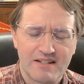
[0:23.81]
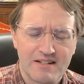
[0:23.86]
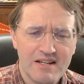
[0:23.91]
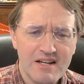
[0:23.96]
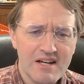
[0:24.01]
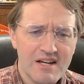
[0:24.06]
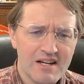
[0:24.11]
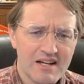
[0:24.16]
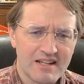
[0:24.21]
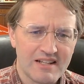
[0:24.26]

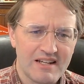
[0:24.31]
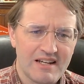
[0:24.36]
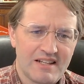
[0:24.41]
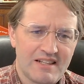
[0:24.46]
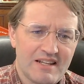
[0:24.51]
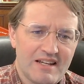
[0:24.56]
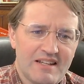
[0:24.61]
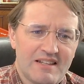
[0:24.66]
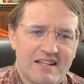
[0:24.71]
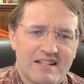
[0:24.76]

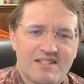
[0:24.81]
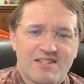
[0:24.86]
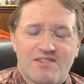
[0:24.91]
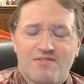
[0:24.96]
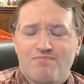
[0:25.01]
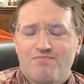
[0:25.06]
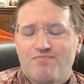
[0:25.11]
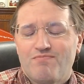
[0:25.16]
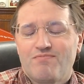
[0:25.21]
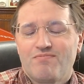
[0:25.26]
And
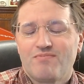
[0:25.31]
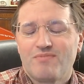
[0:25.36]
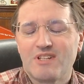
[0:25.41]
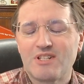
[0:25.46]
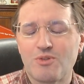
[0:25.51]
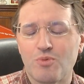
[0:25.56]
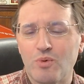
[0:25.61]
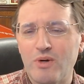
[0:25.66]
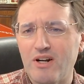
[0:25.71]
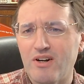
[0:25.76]

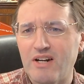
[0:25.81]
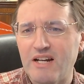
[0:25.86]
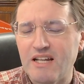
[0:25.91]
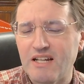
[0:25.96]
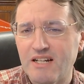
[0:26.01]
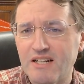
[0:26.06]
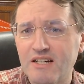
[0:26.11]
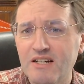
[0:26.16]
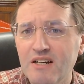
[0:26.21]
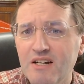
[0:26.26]
that's
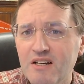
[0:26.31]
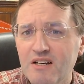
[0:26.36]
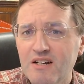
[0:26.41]
wearying.